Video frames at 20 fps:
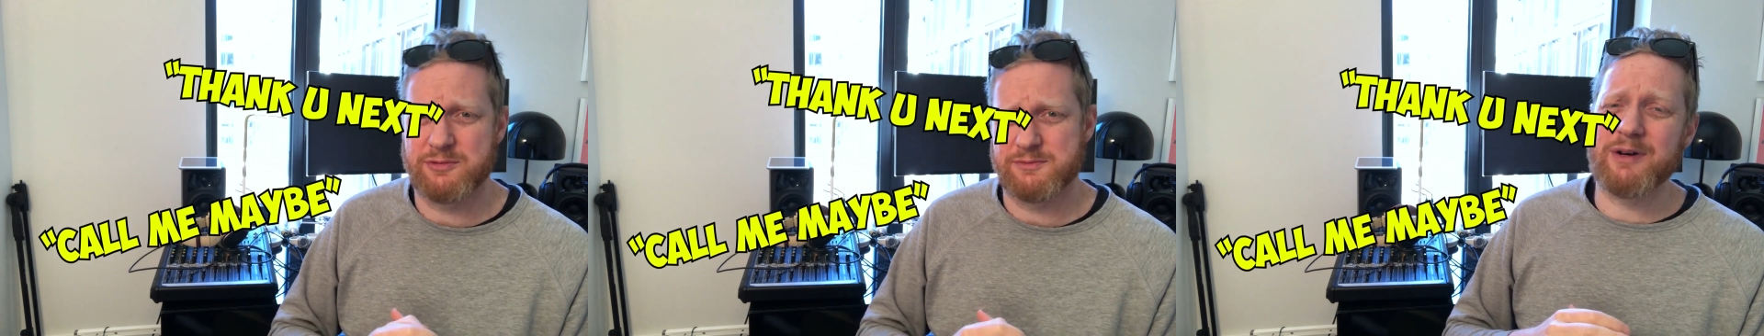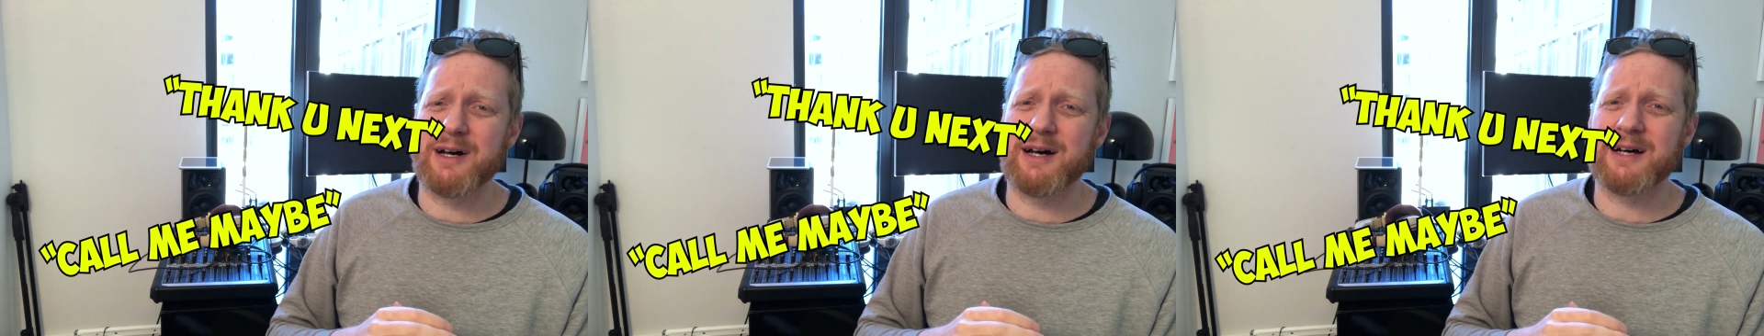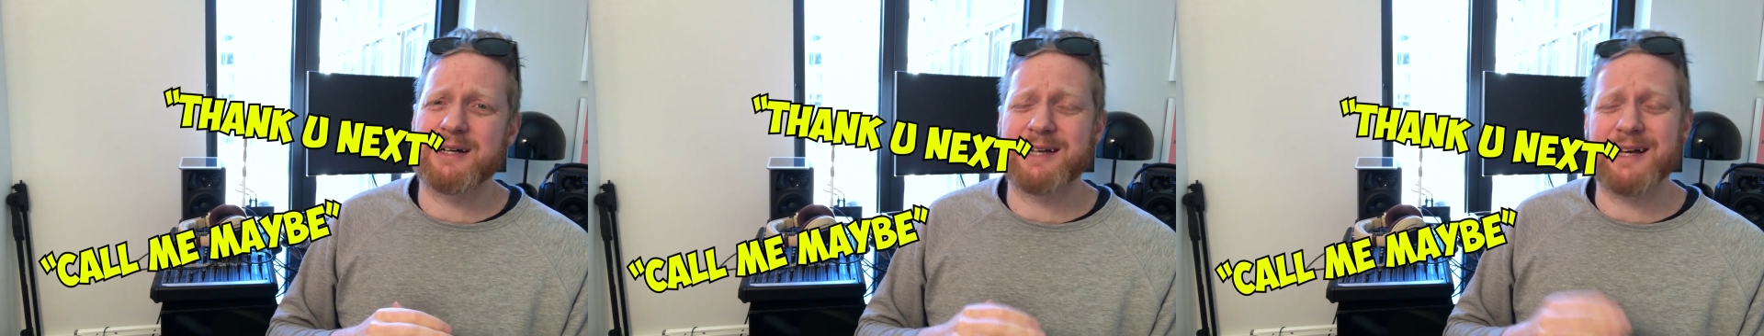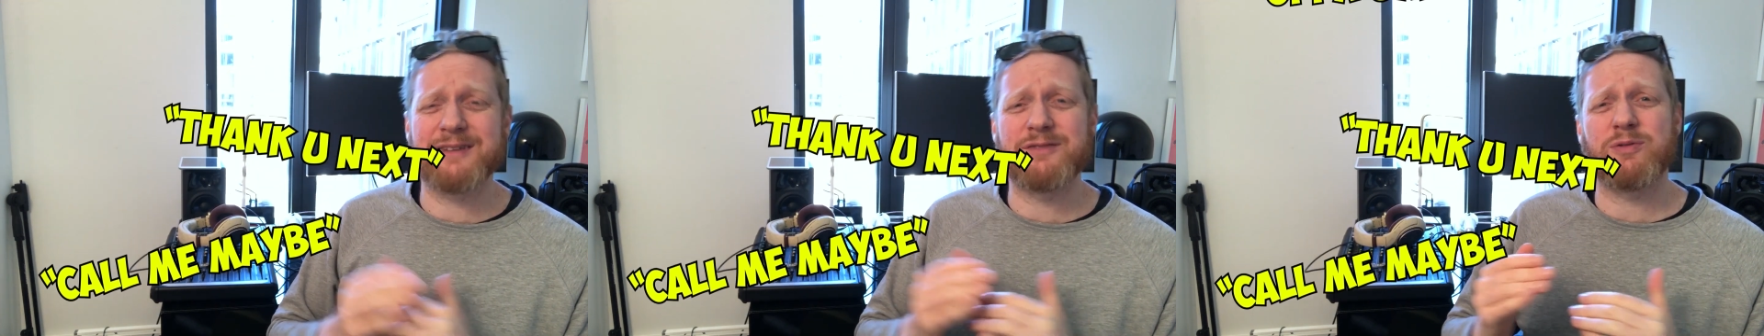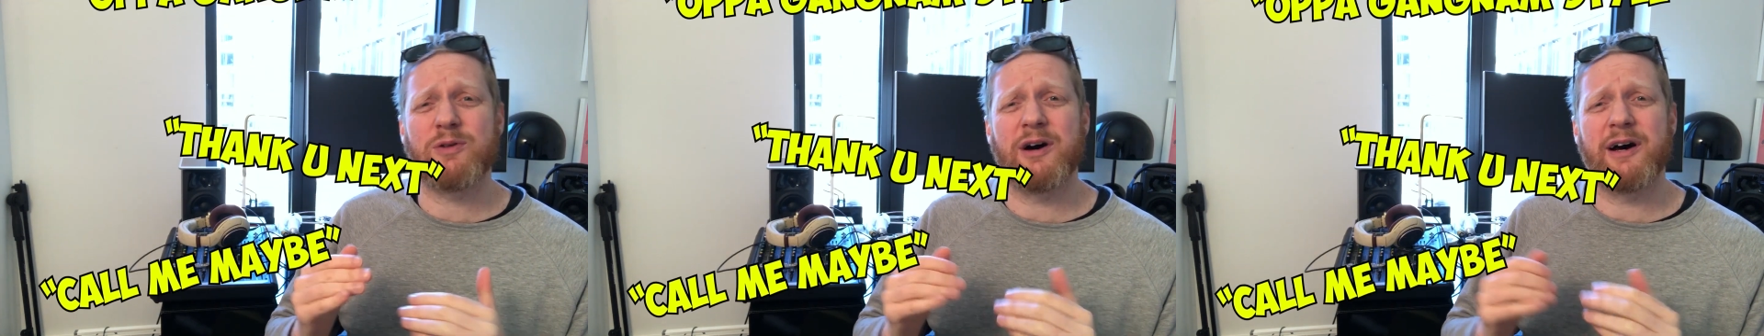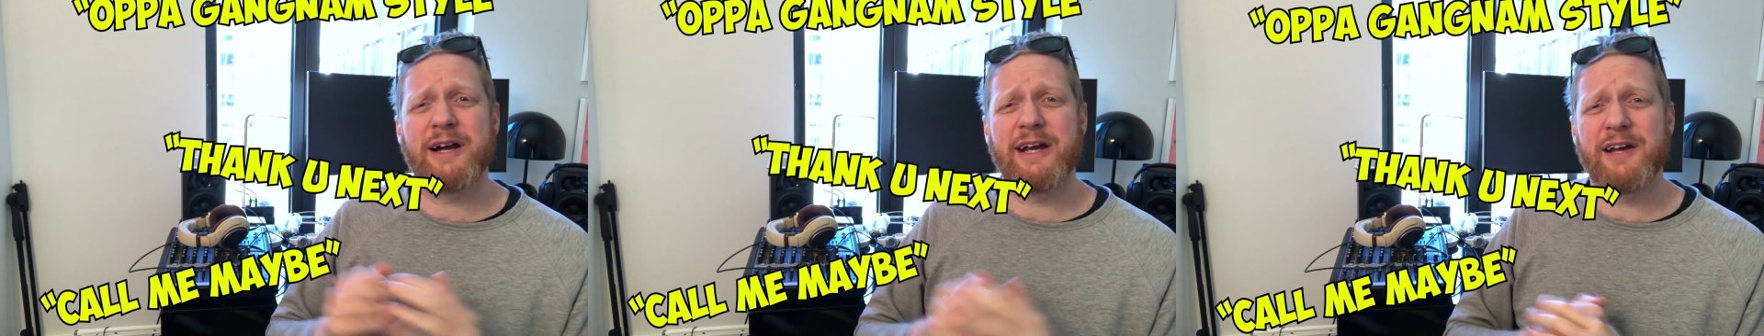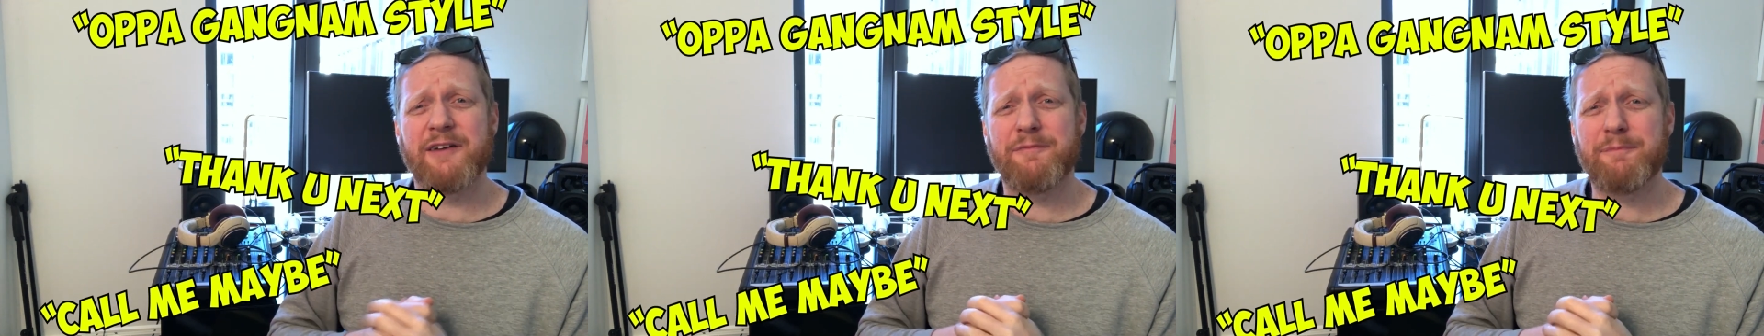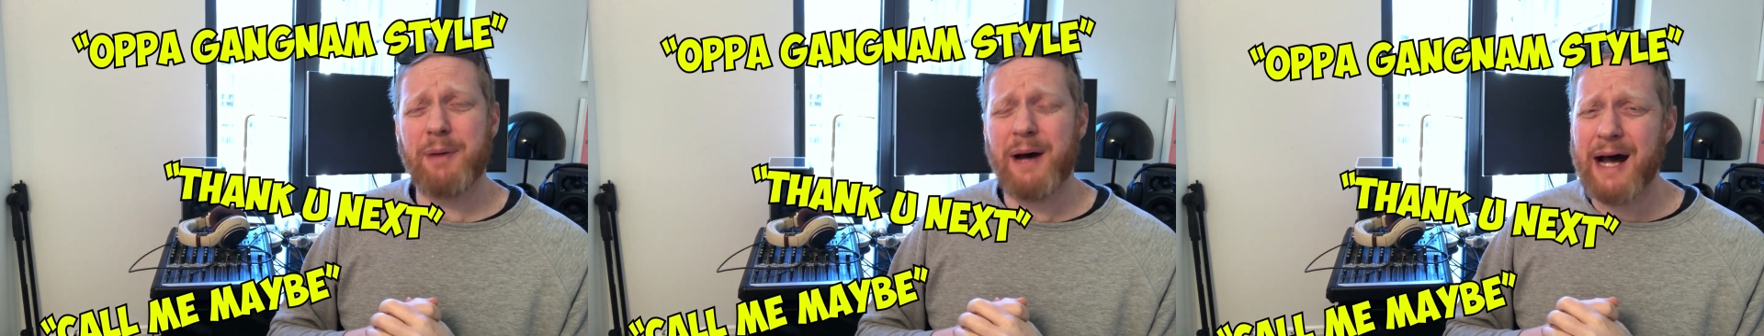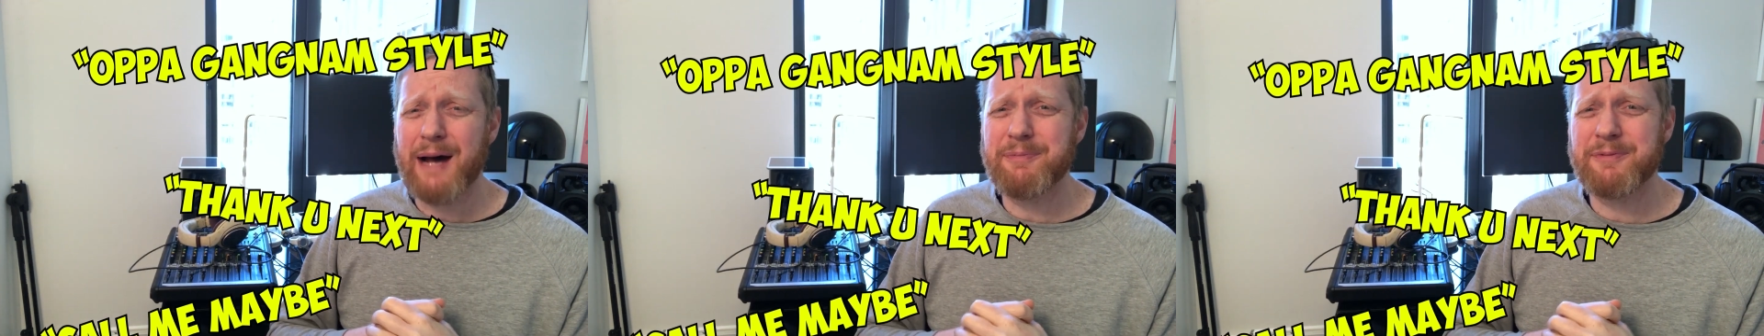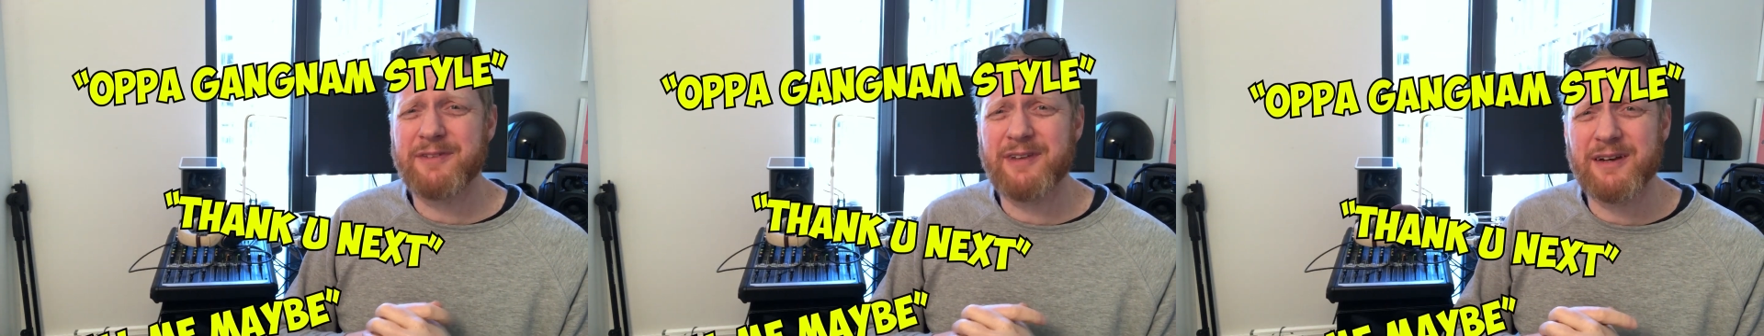Well, guess what? If
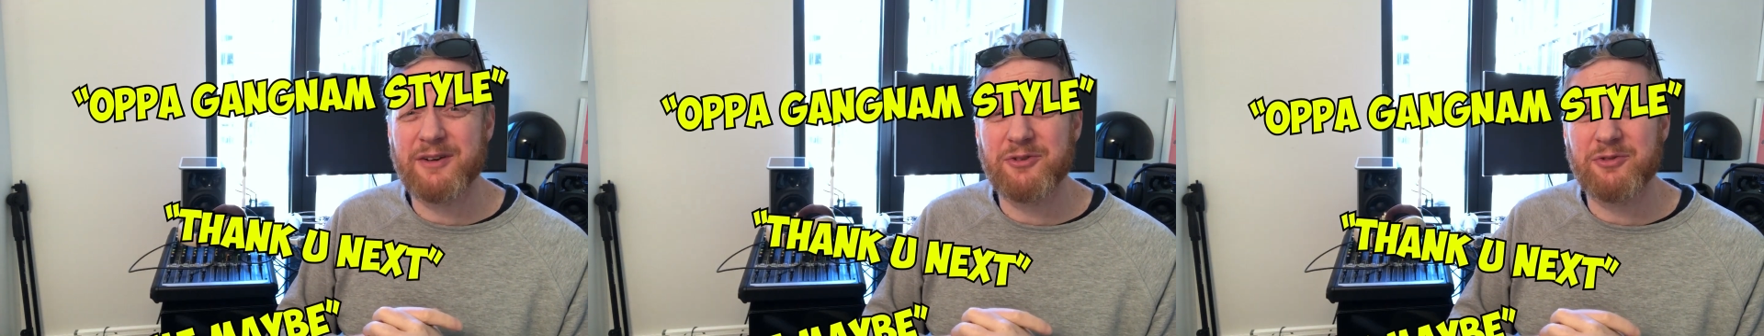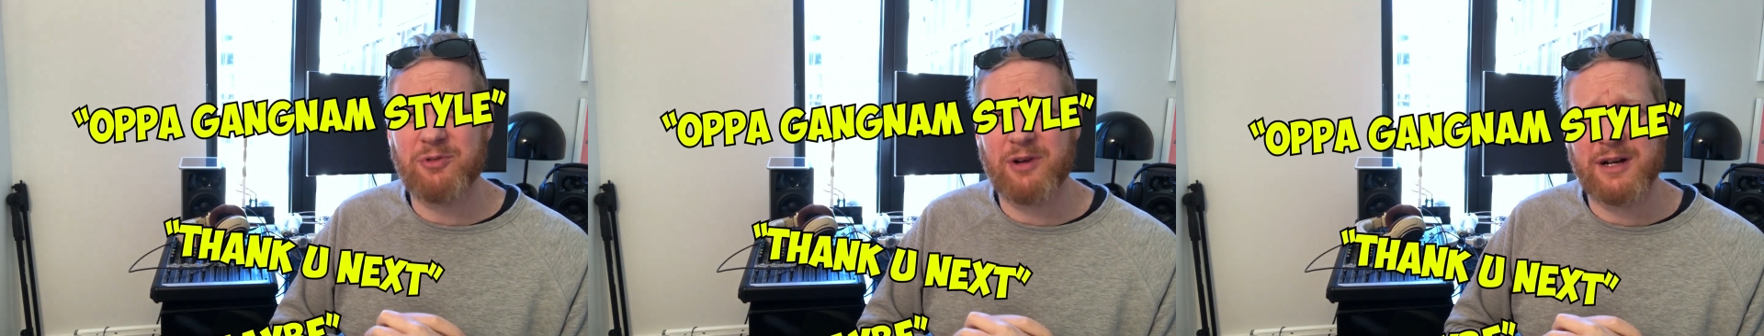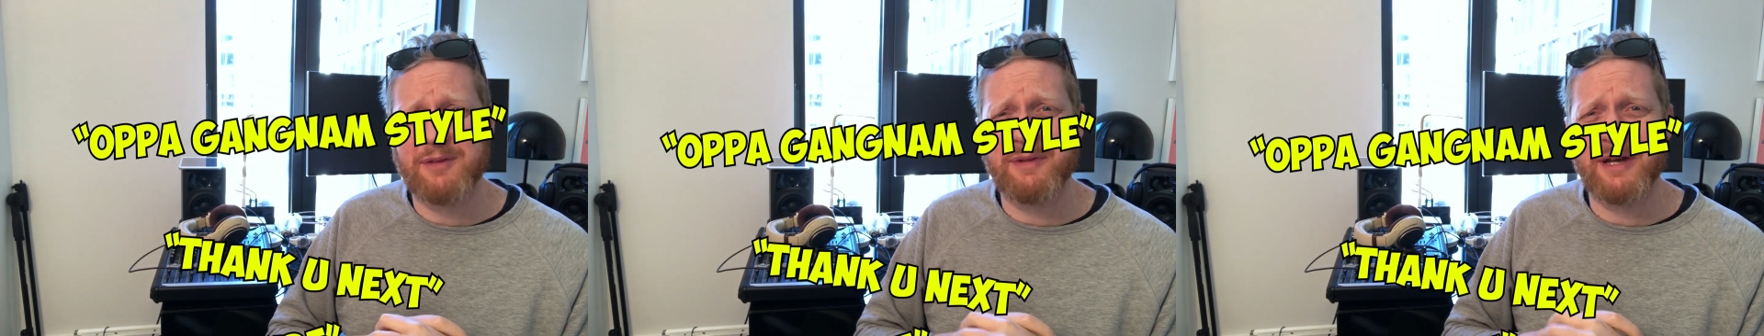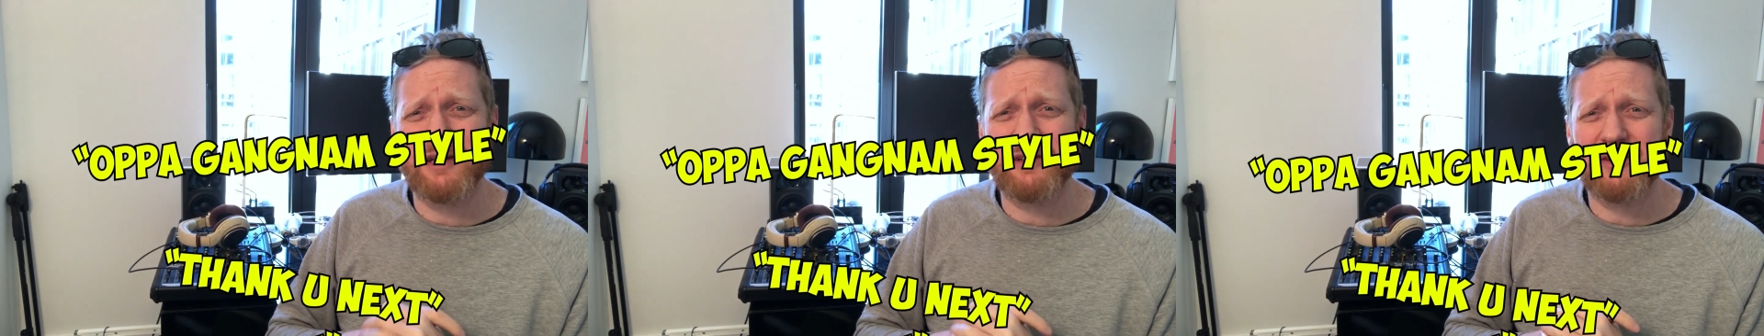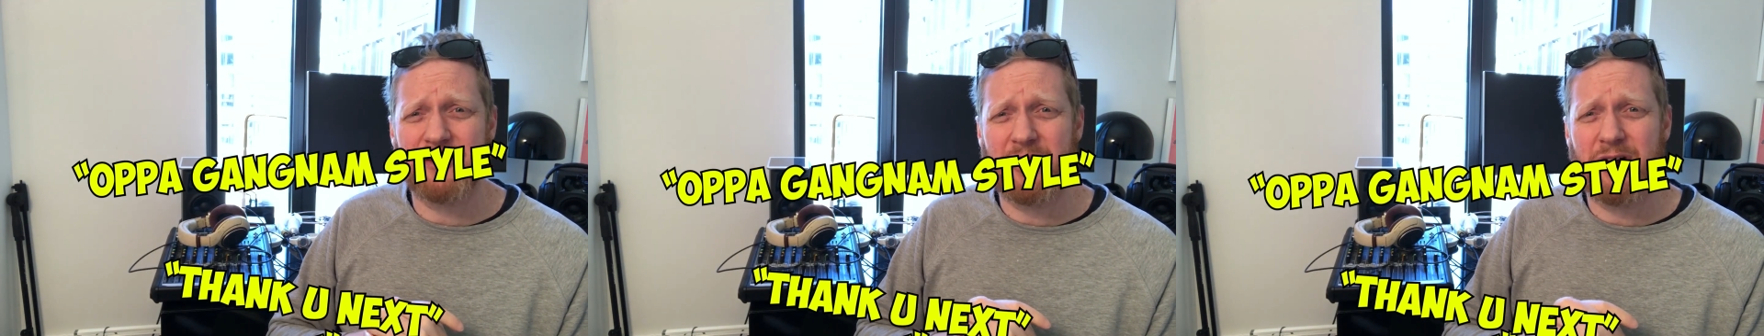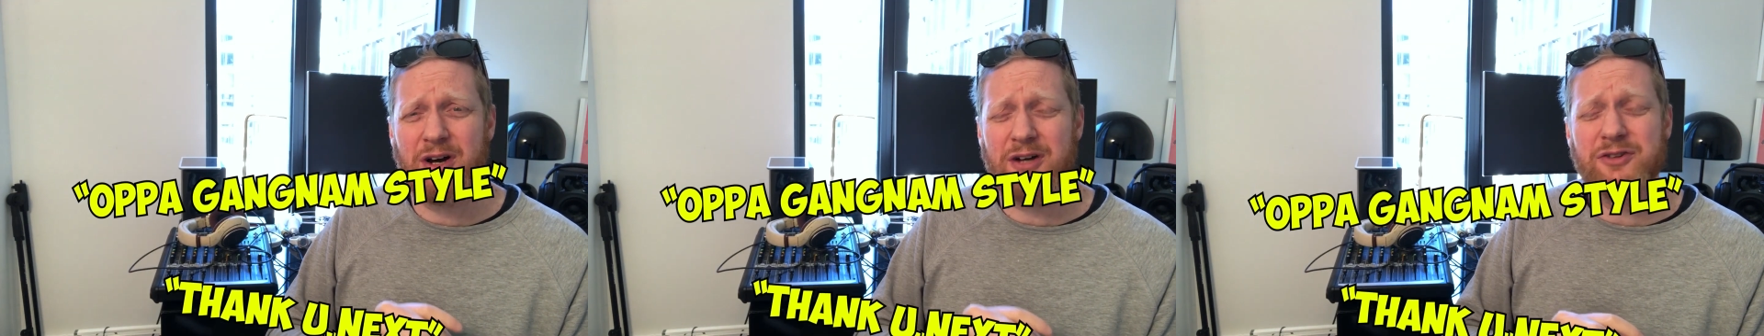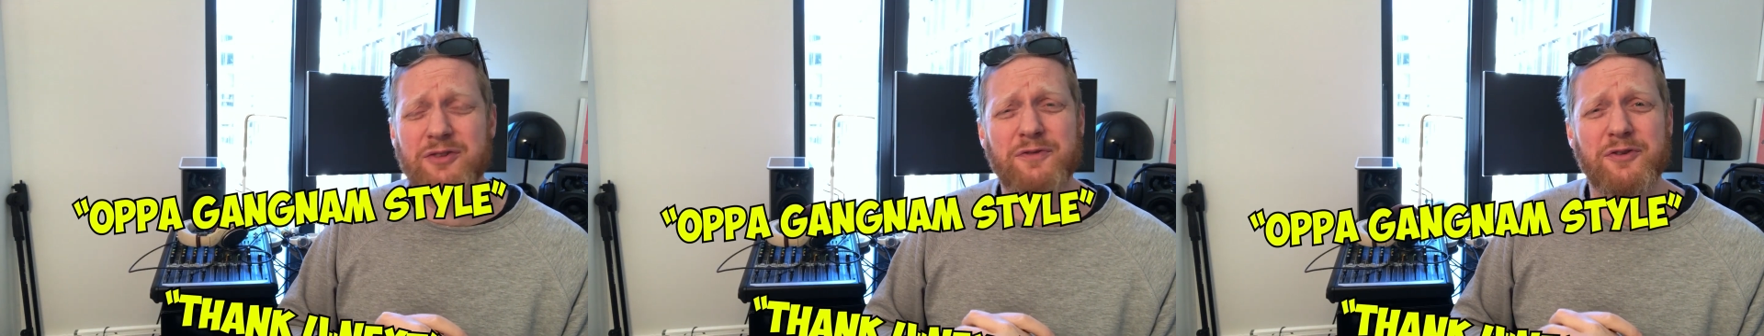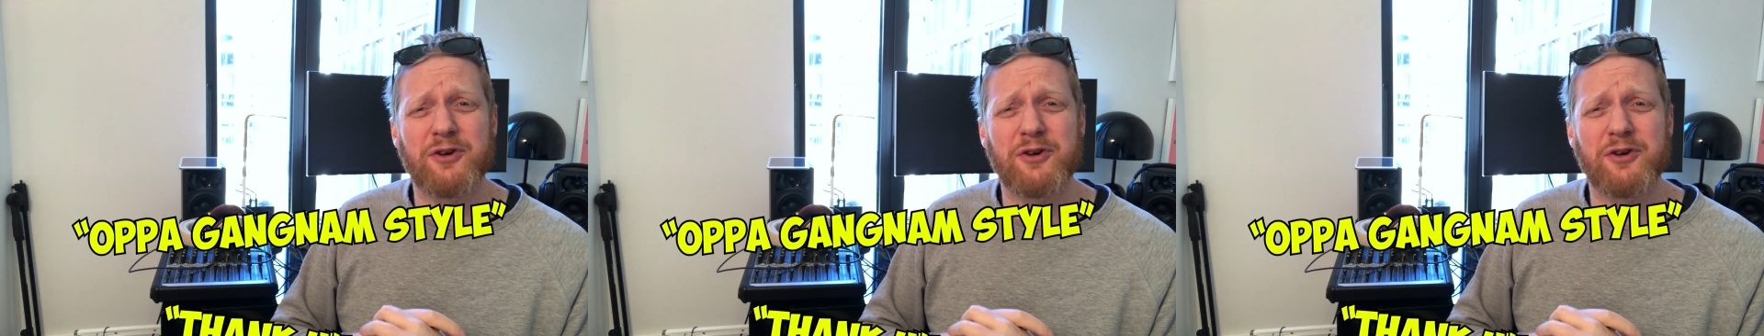pop singers want to make songs